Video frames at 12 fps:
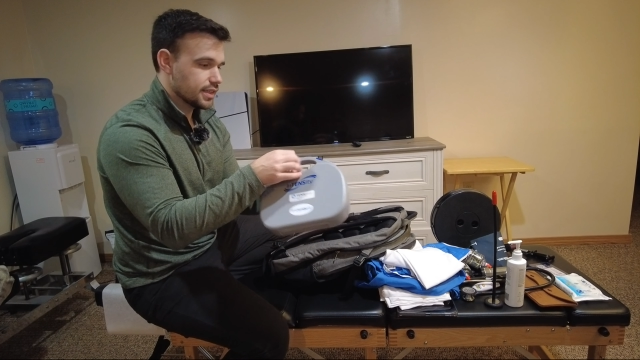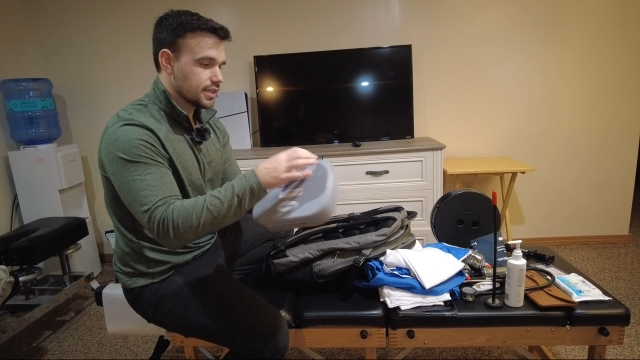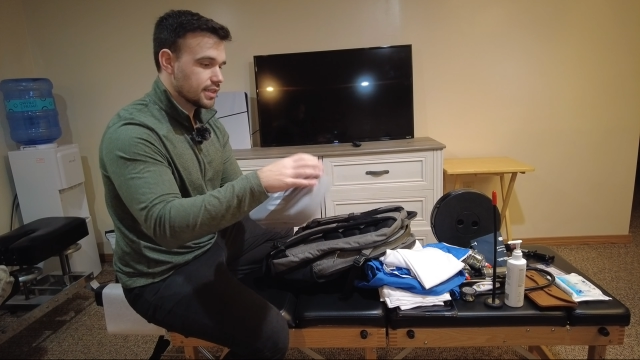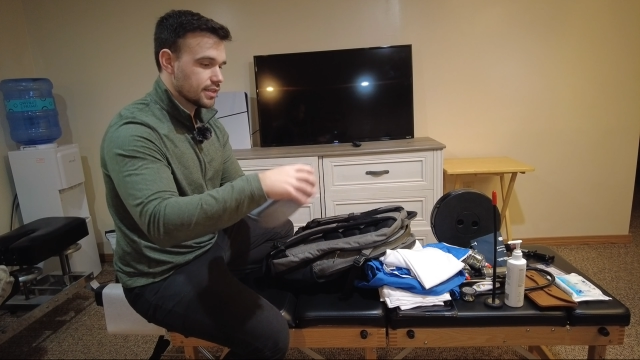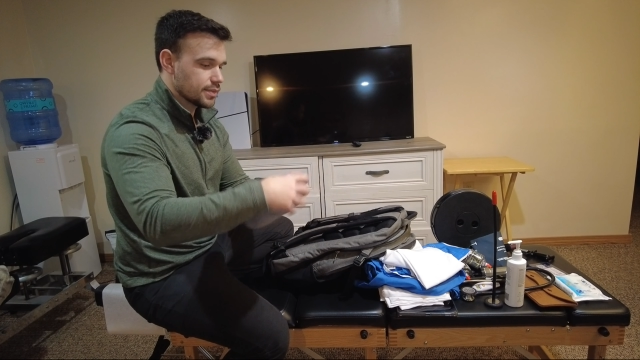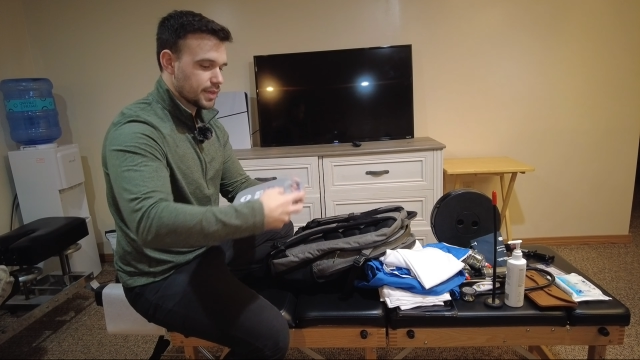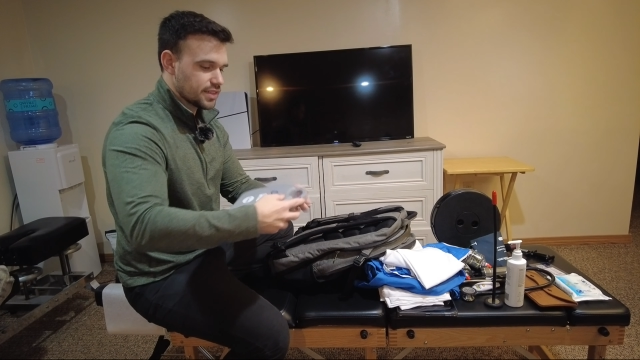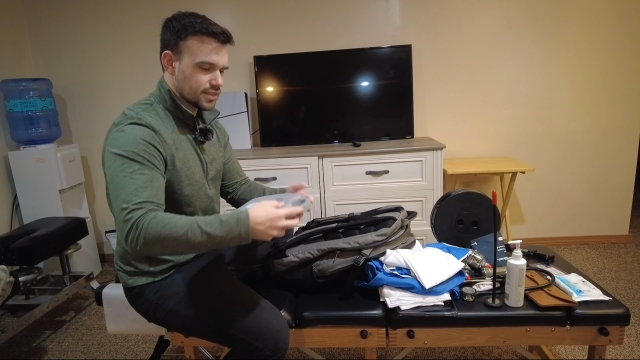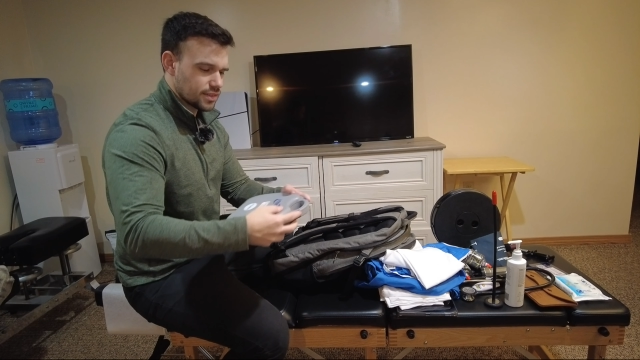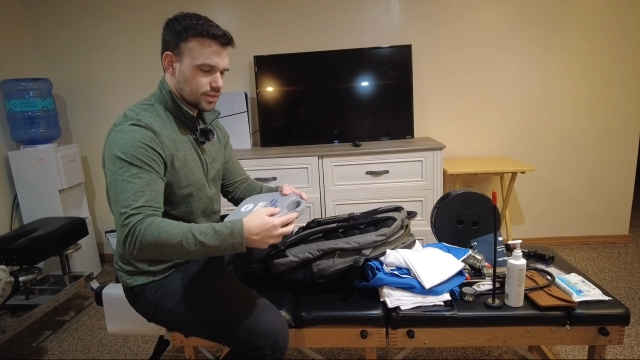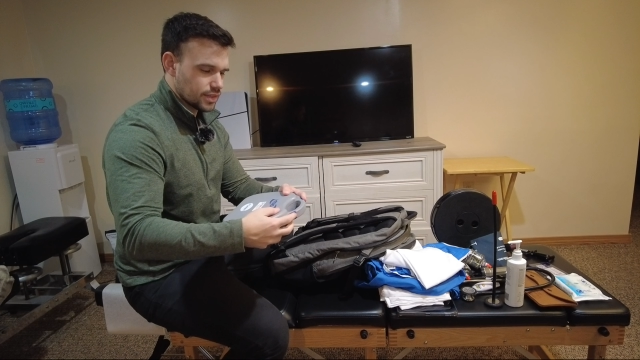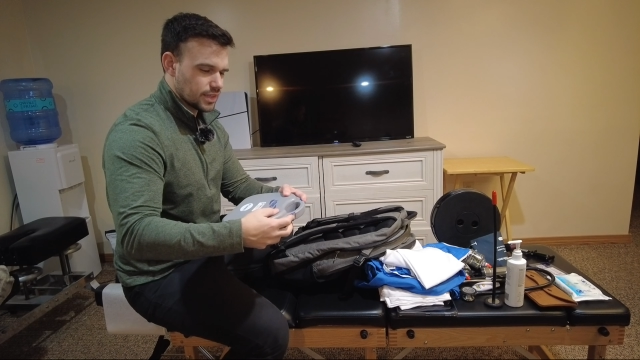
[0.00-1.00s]
is
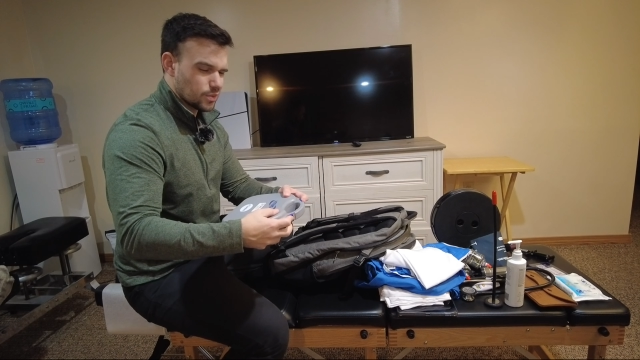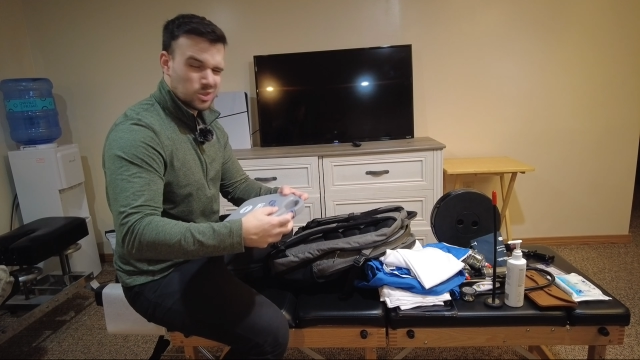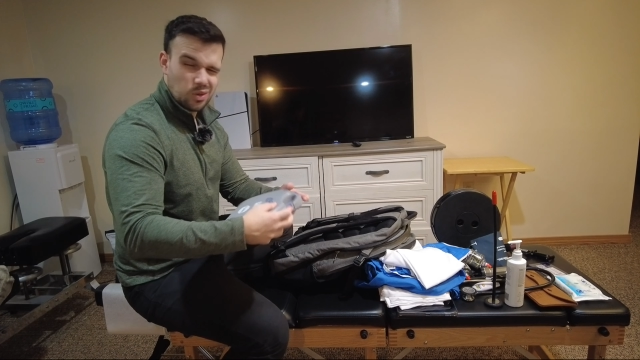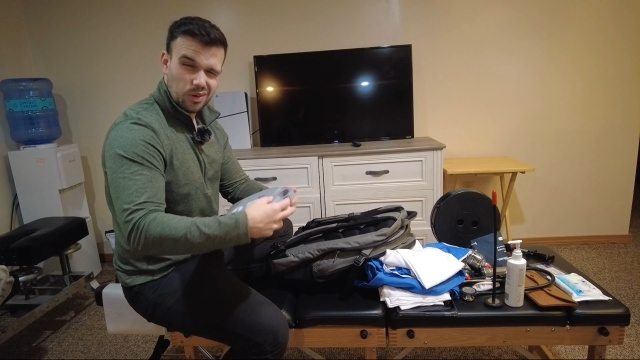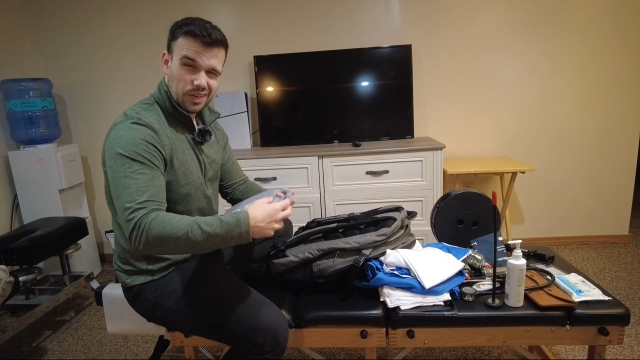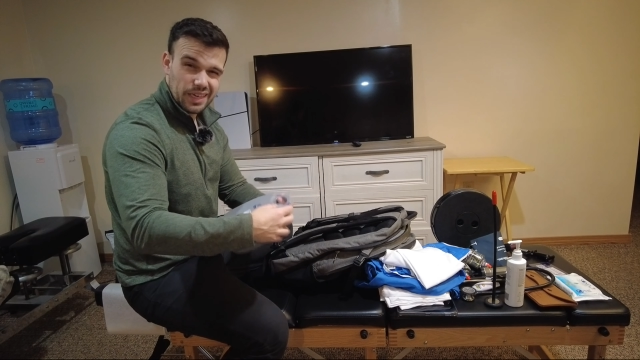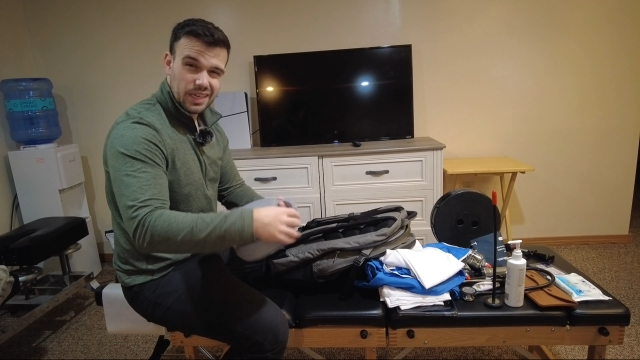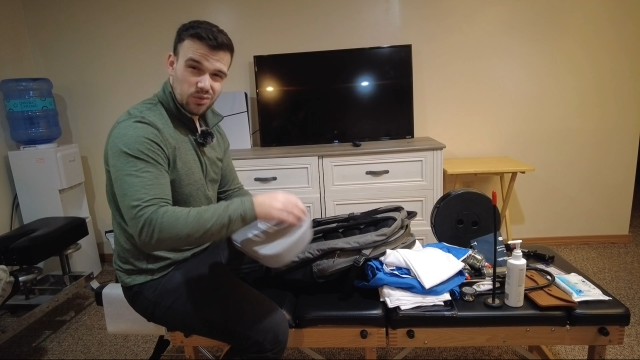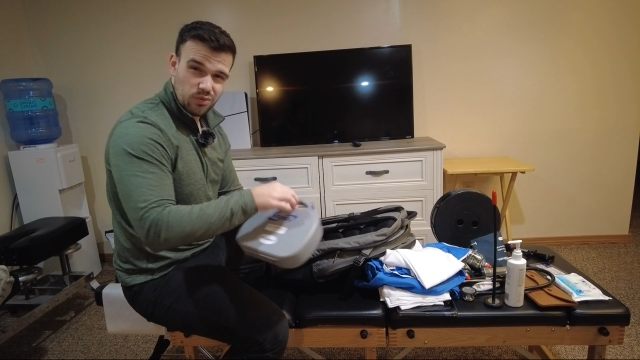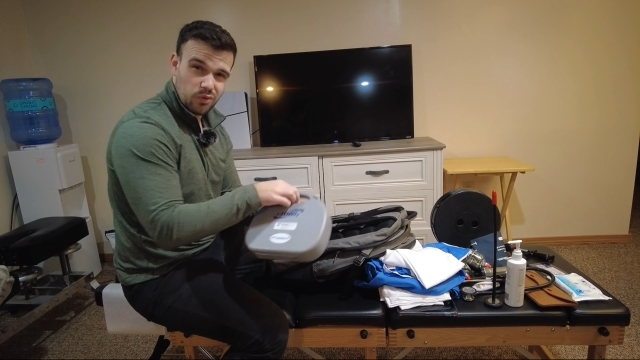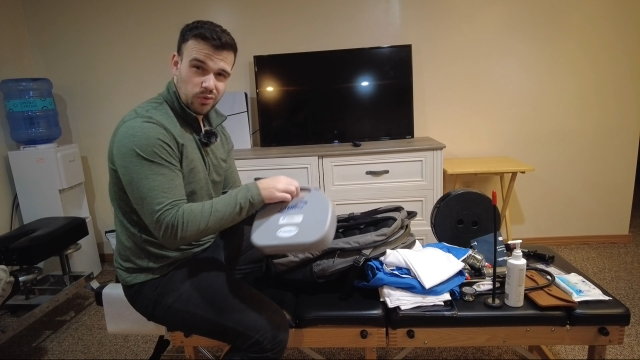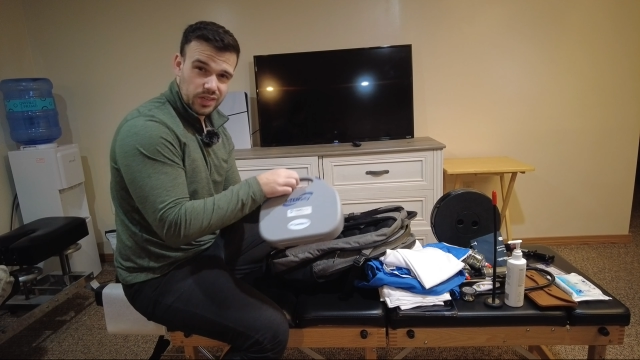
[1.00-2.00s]
basically what's called an
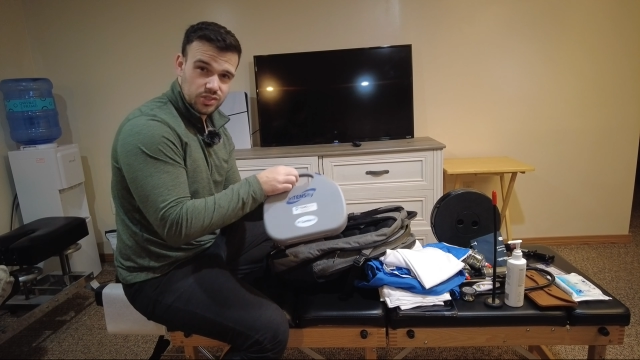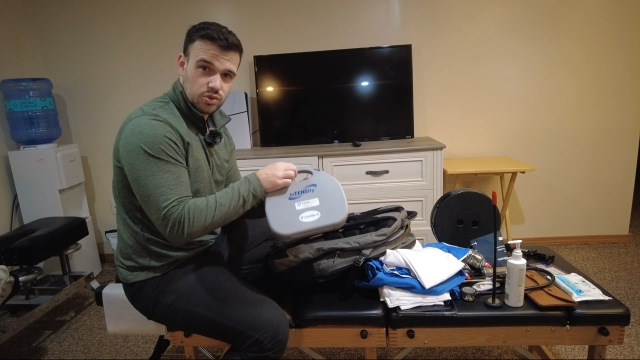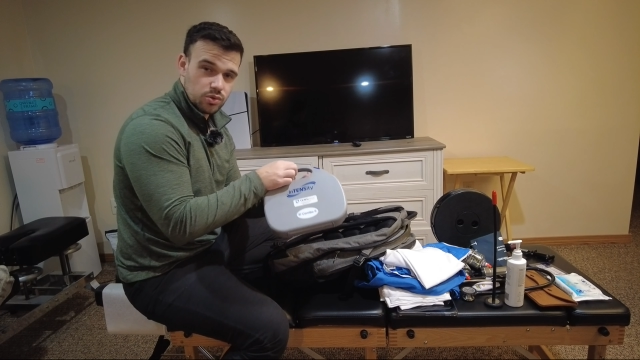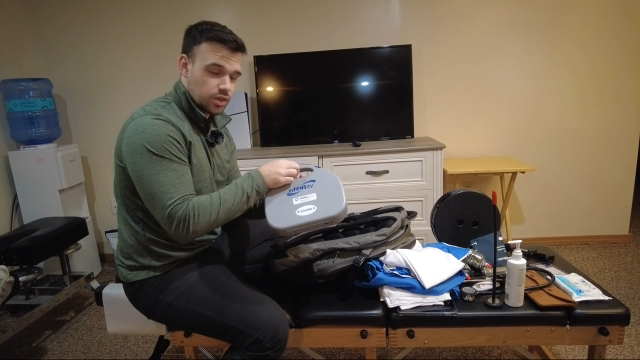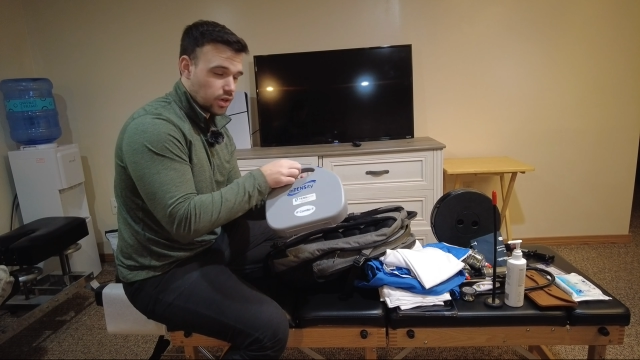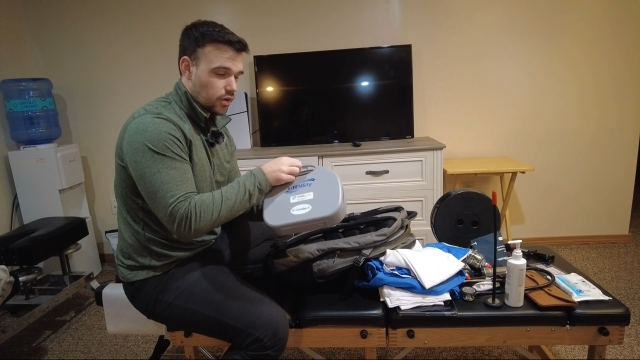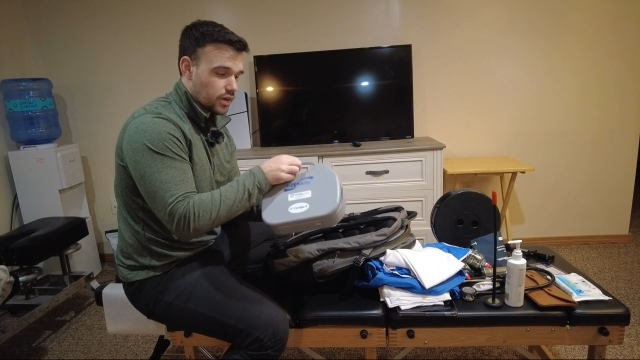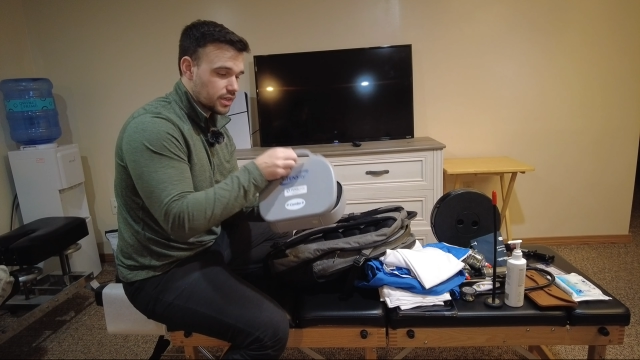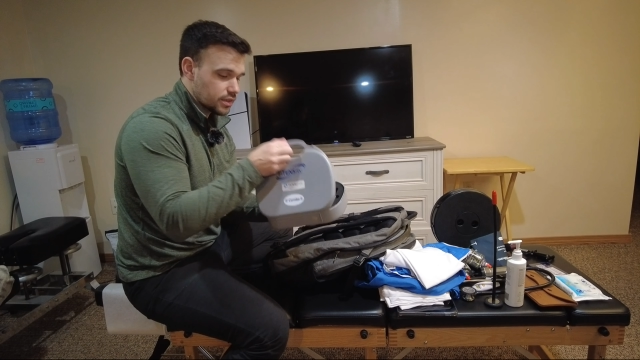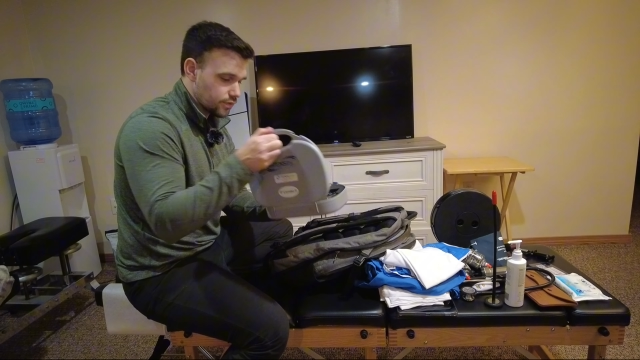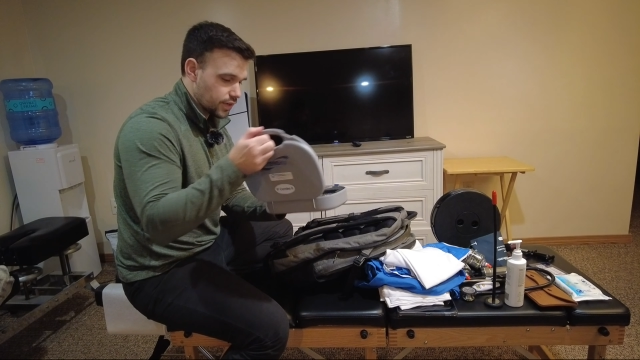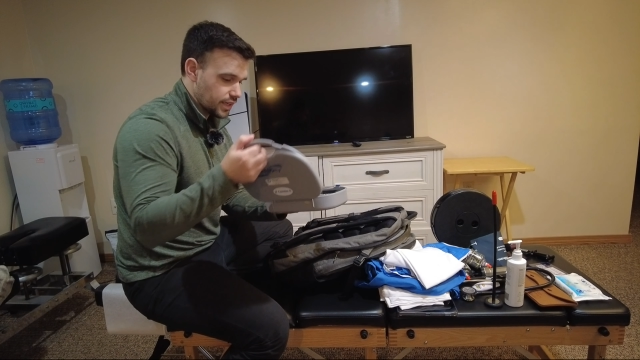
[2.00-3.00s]
interferential
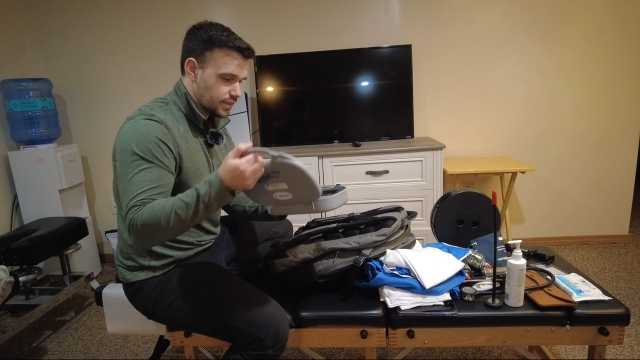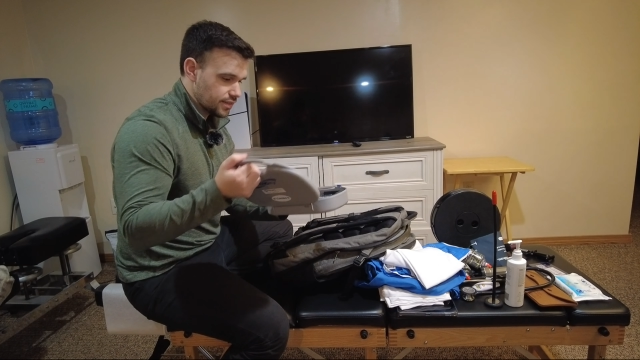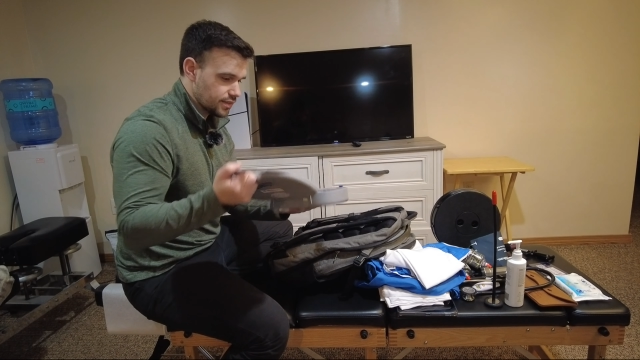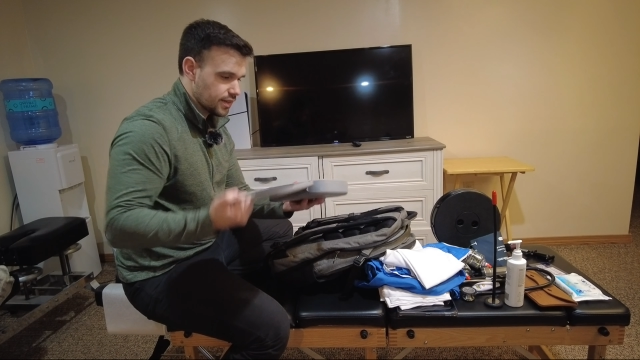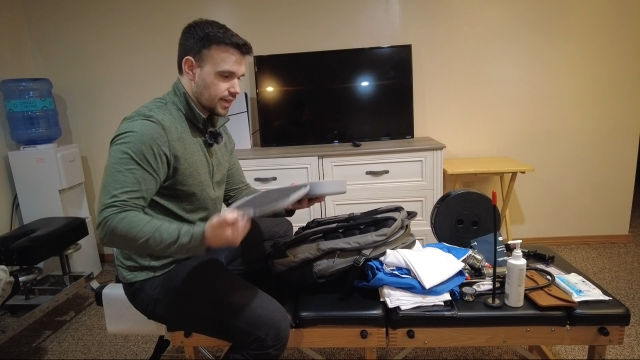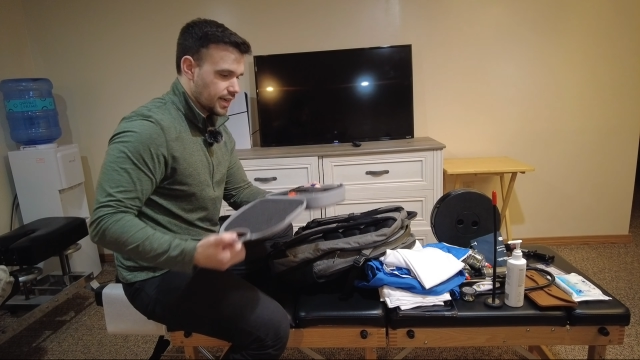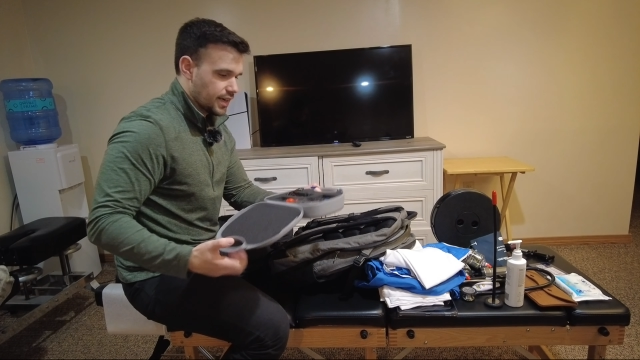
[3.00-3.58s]
current device,